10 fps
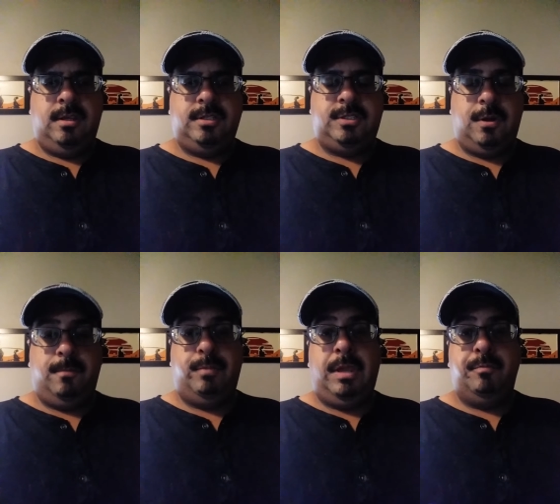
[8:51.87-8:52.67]

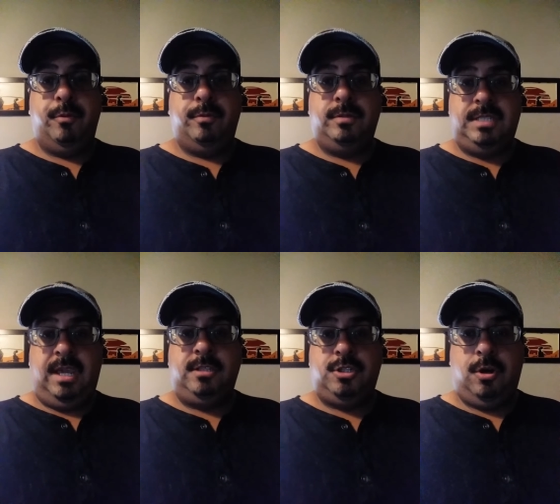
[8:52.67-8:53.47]
certain people
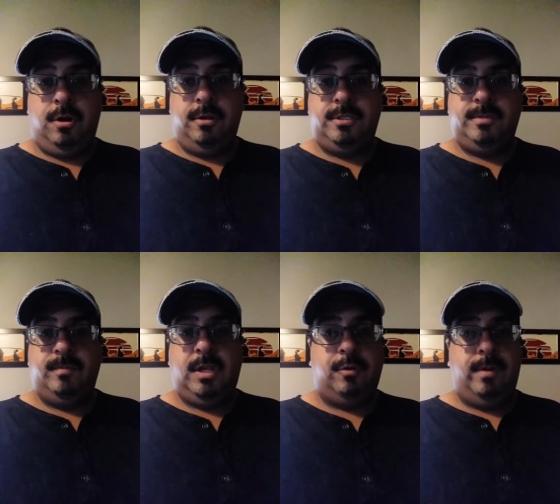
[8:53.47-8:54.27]
take charge,
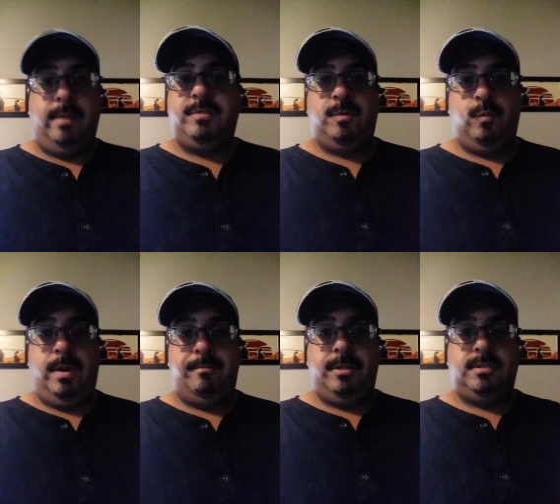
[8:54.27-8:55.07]
grab some
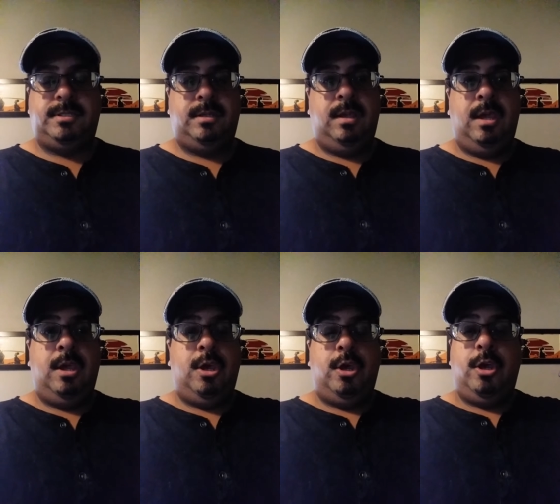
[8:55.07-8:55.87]
weapons,
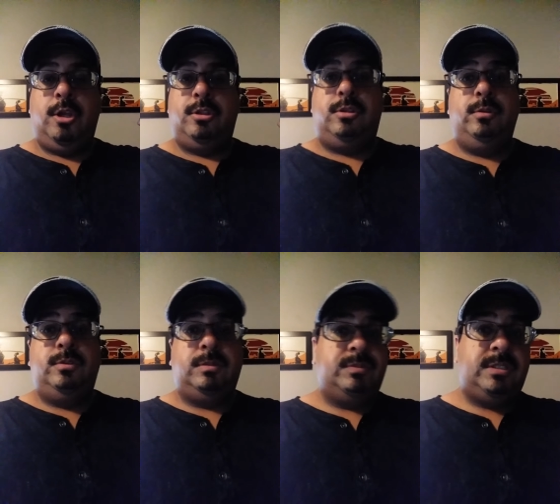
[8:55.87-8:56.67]
do
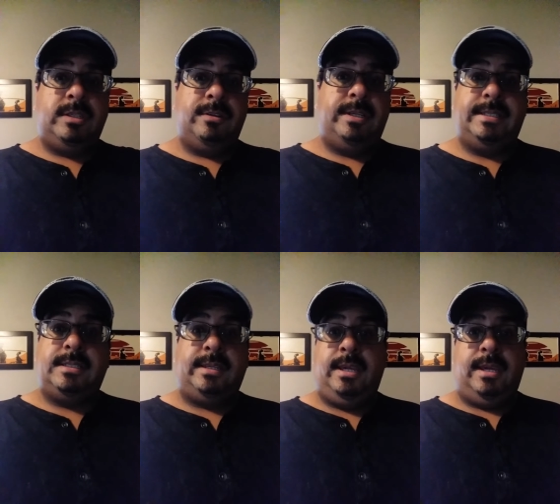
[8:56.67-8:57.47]
some
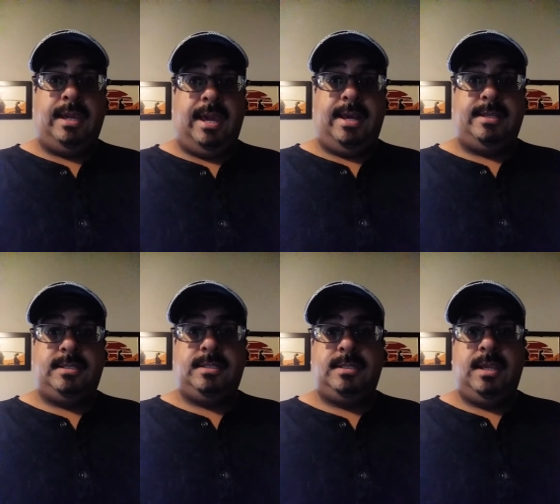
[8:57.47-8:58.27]
serious kick
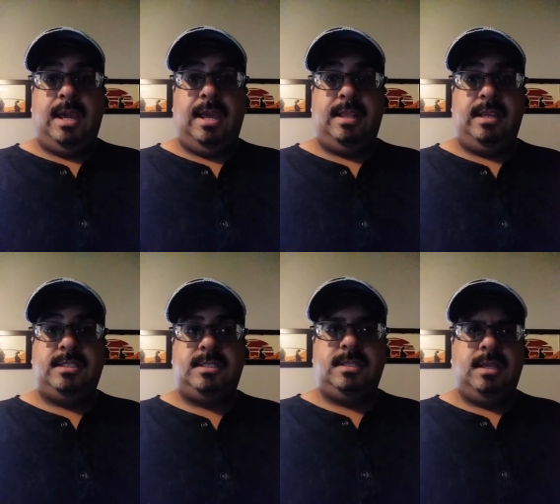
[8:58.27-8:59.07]
ass, and
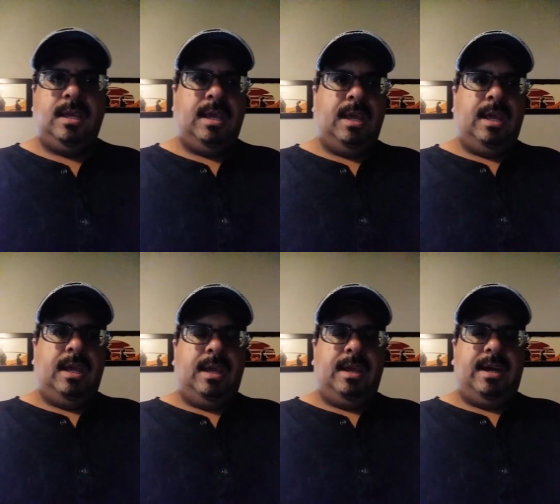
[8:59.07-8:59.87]

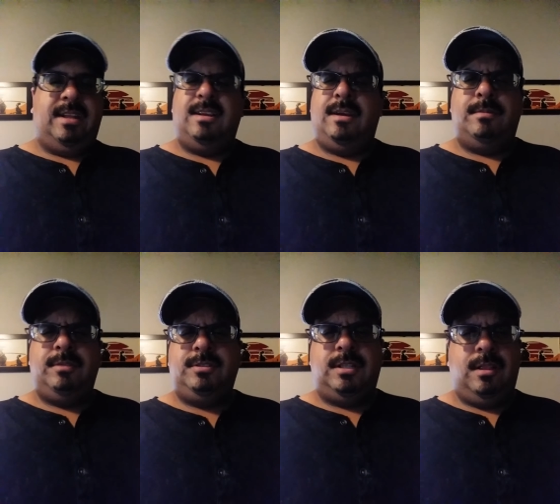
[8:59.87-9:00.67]
I'm using a